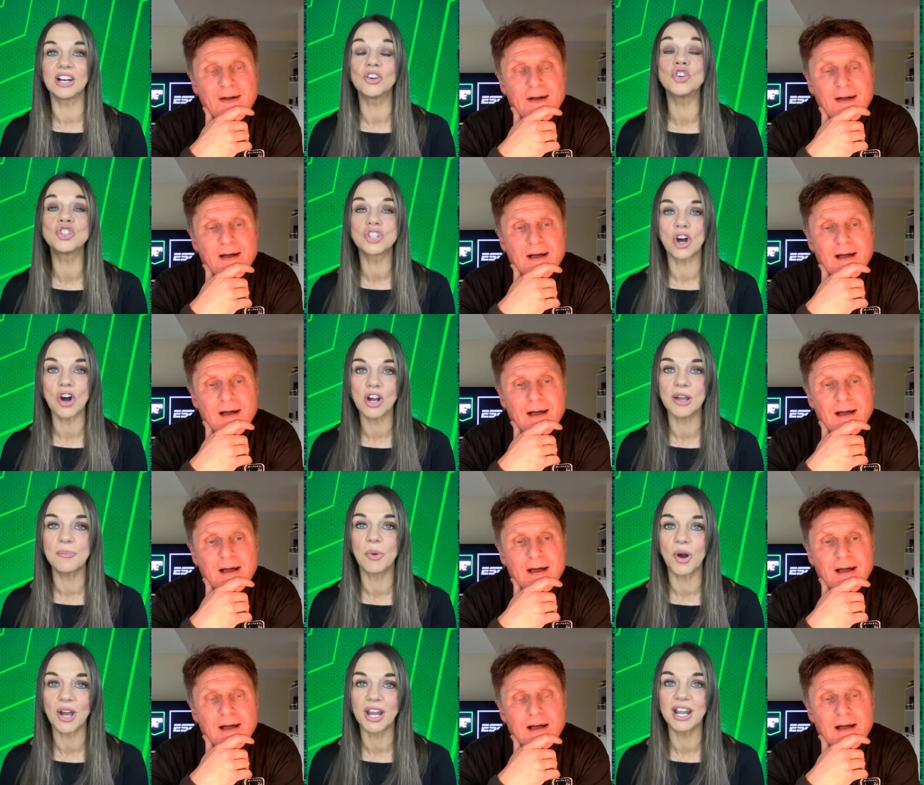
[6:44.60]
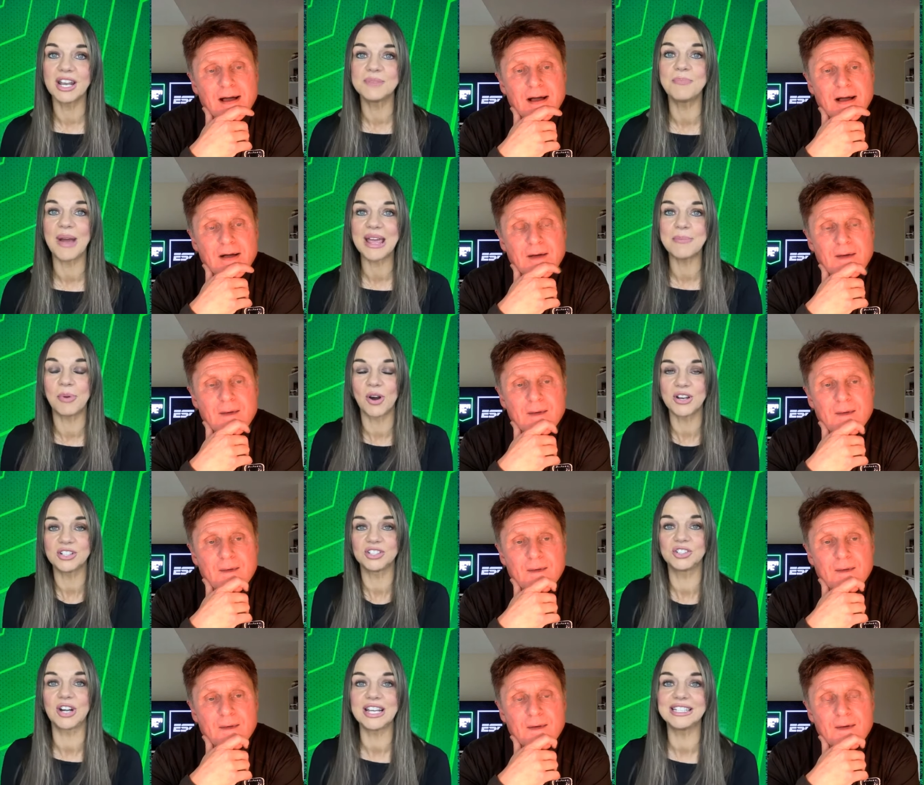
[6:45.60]
Speaker 1: a good talking point and a debate
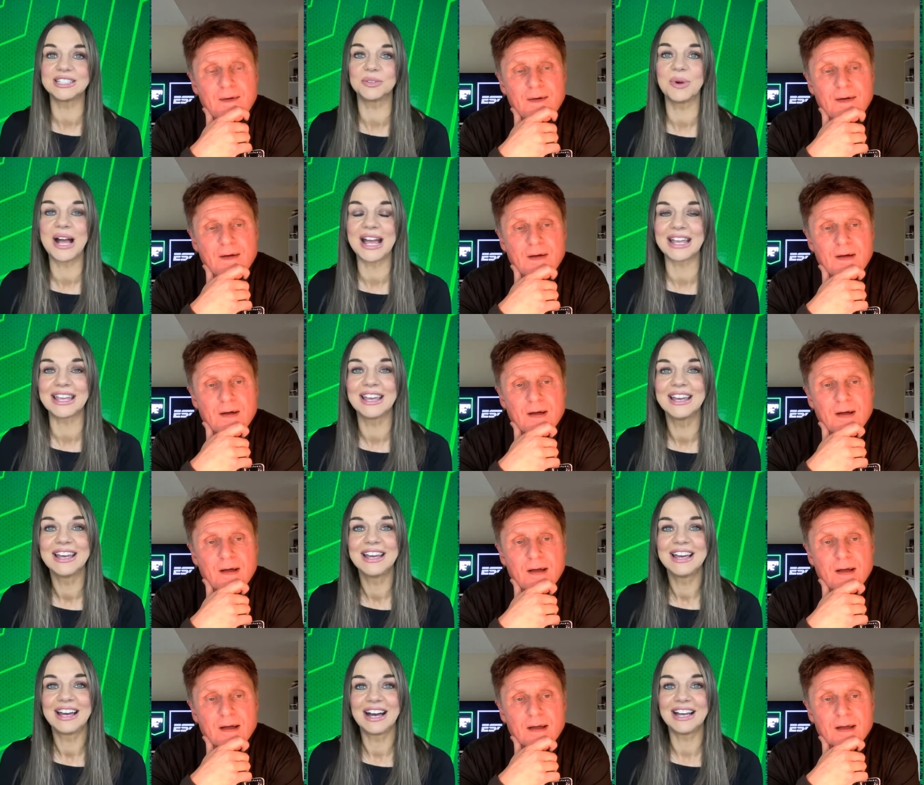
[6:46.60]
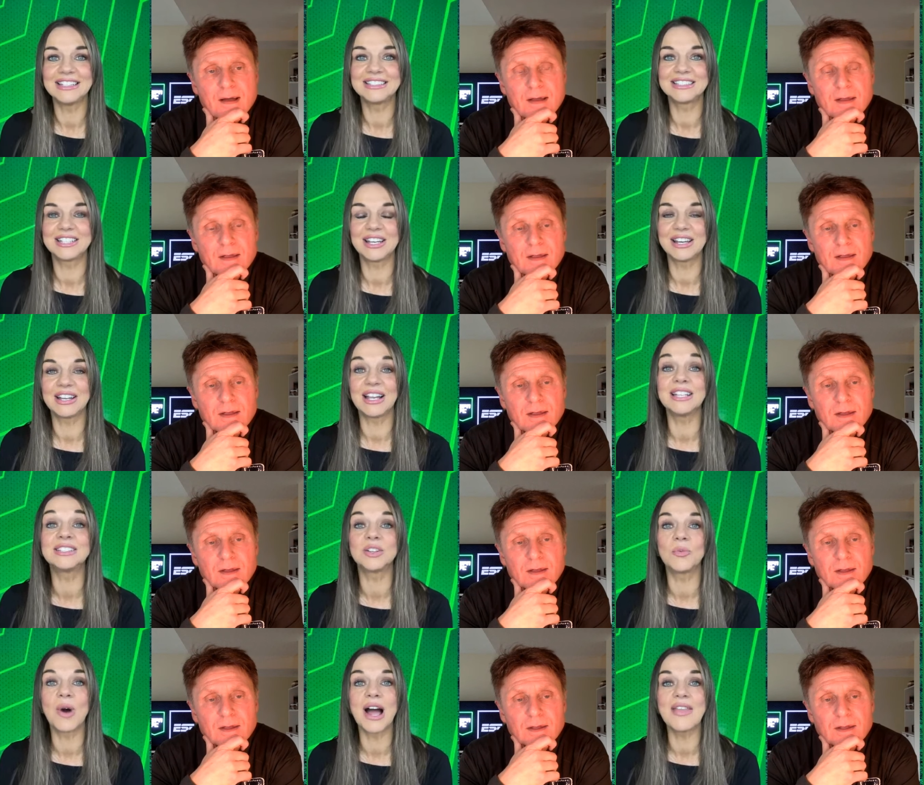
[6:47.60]
point straight away as to
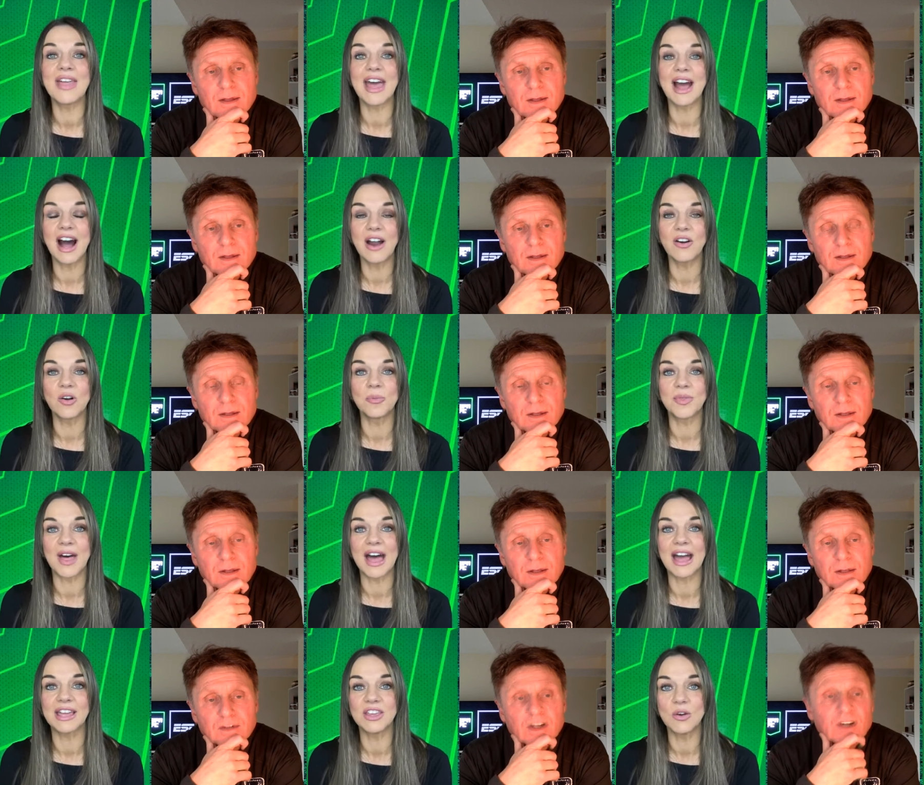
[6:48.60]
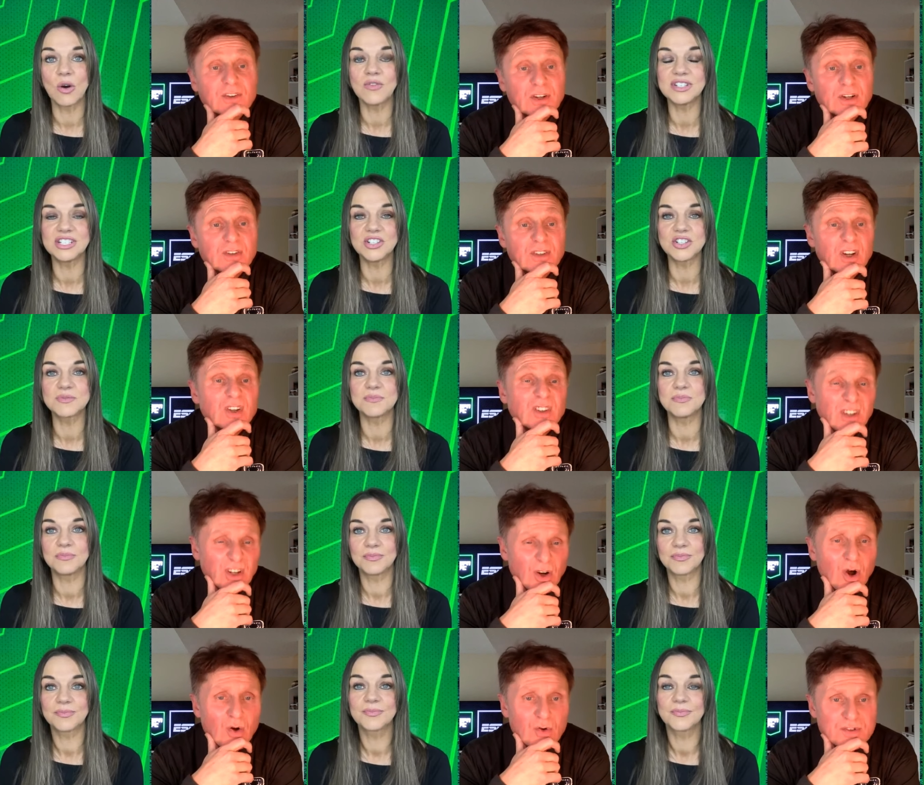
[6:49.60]
why they are up there.
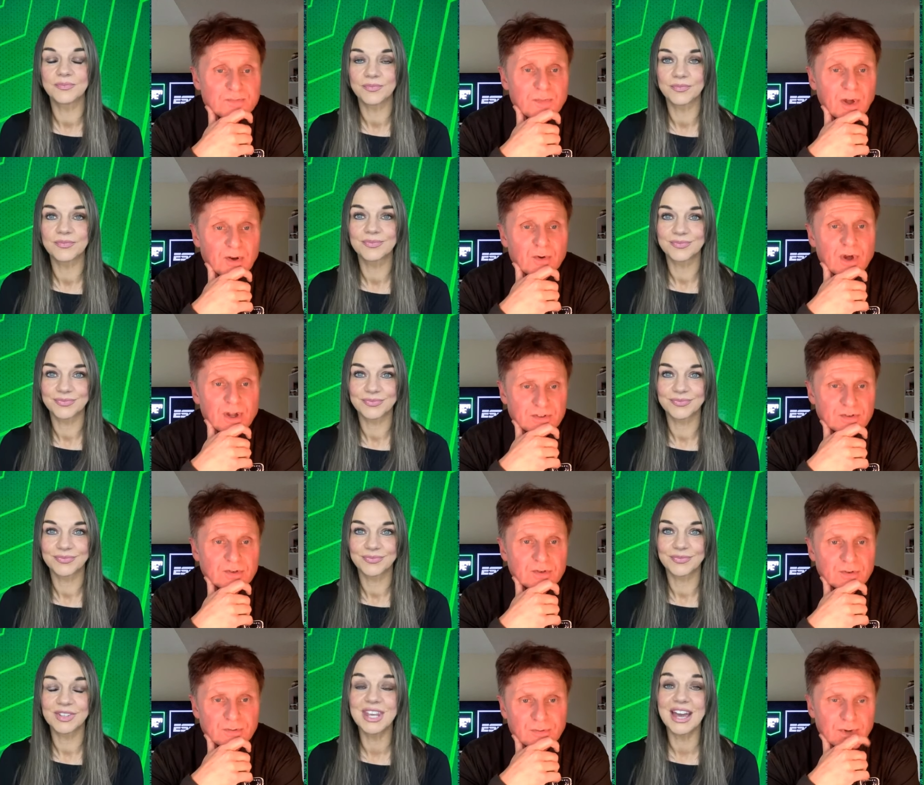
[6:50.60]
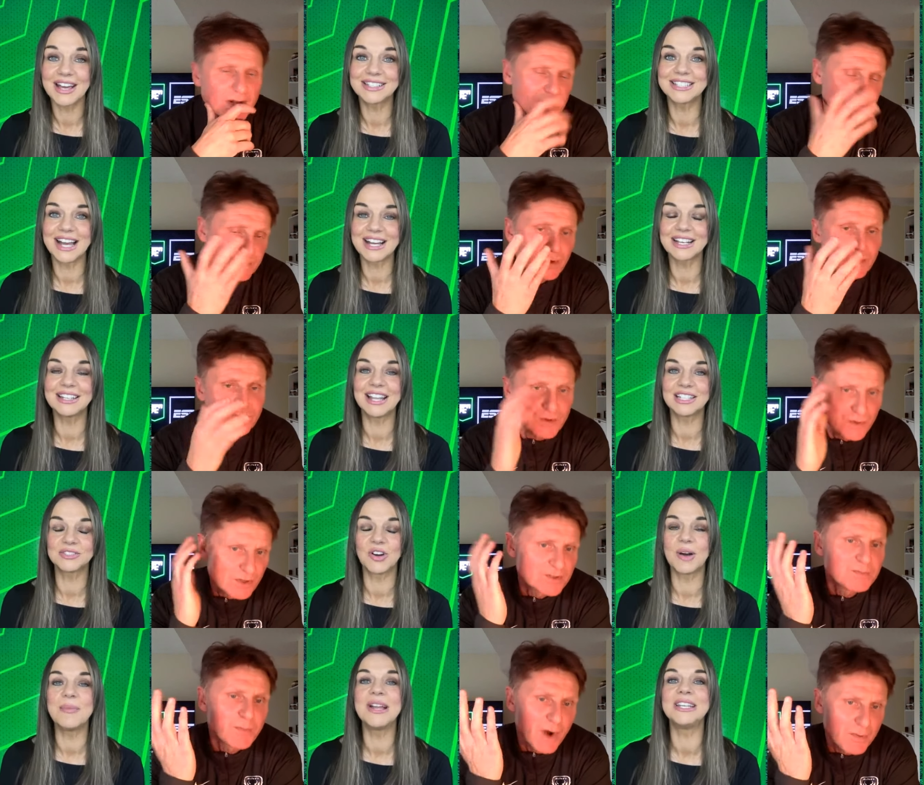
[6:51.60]
Speaker 2: They're hosts, by the way, too. Exactly. You know,
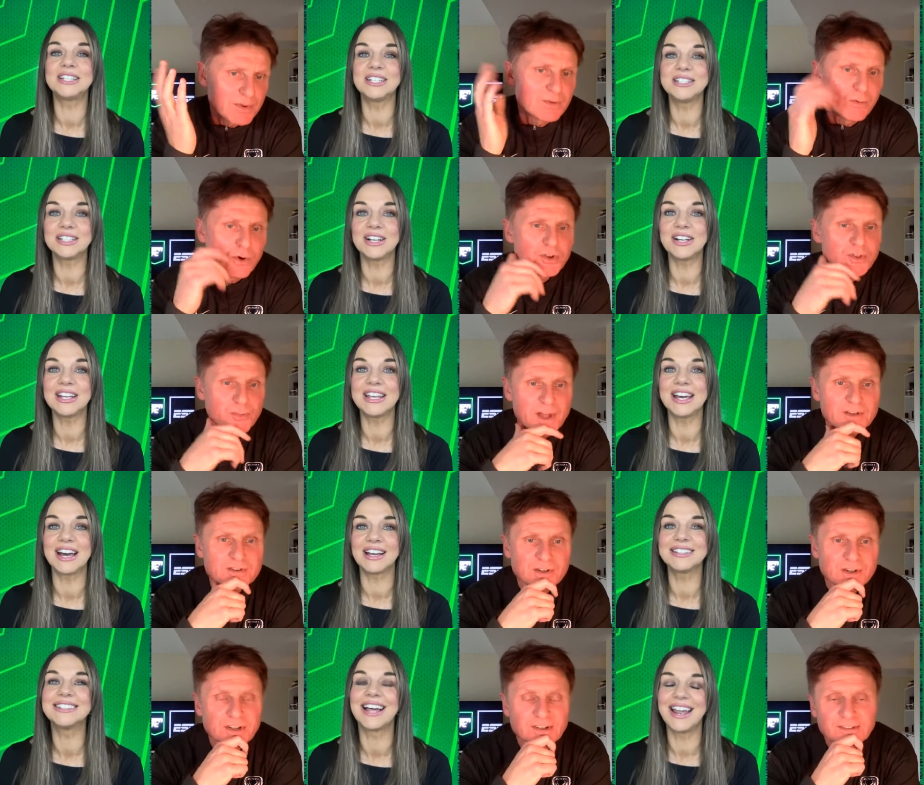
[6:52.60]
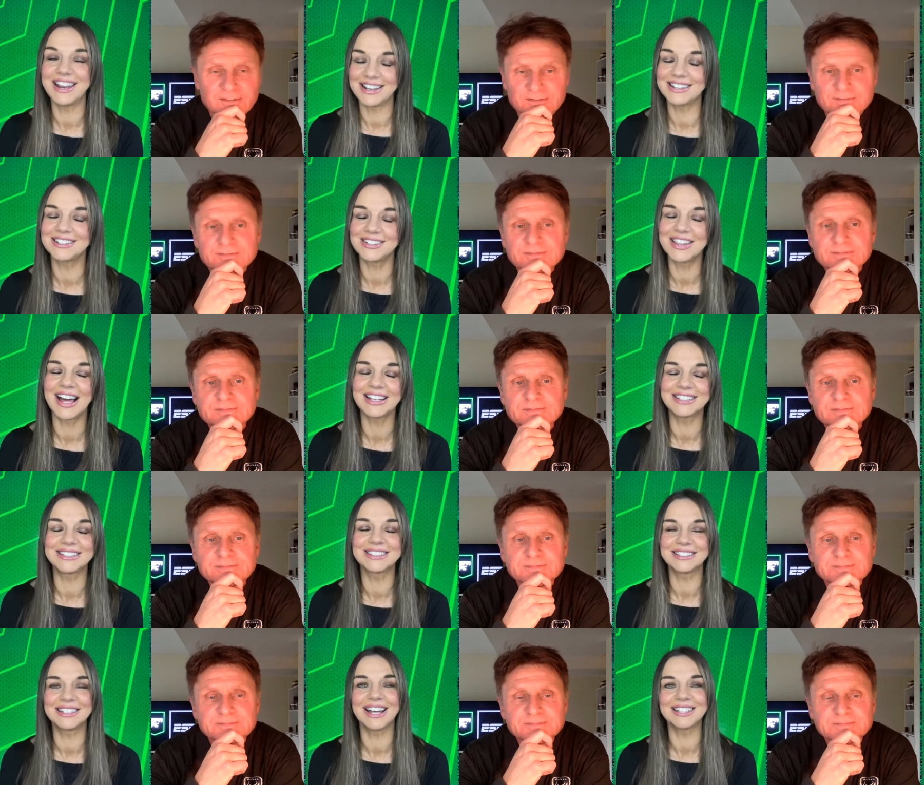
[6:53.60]
Speaker 1: it's probably worth mentioning. And so
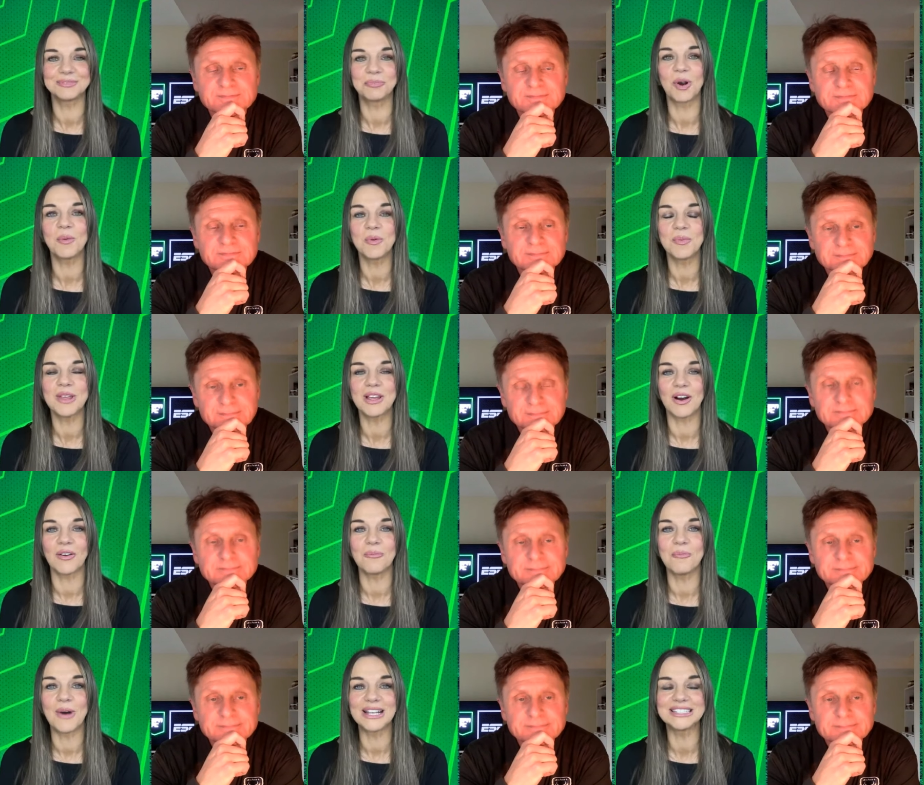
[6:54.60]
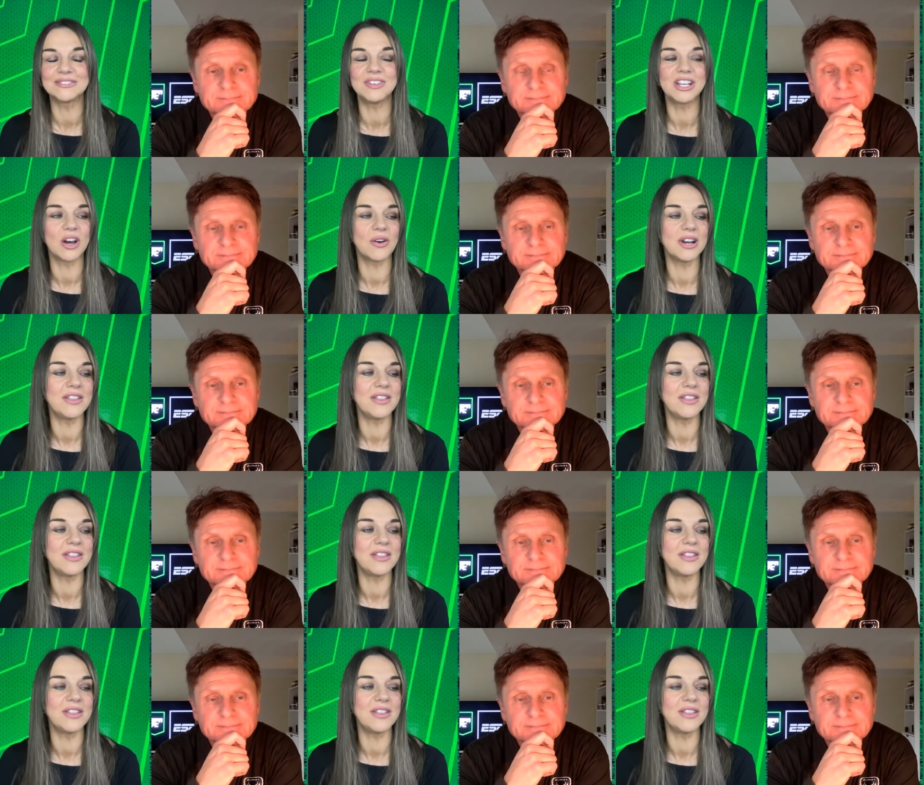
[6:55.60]
that's probably massively going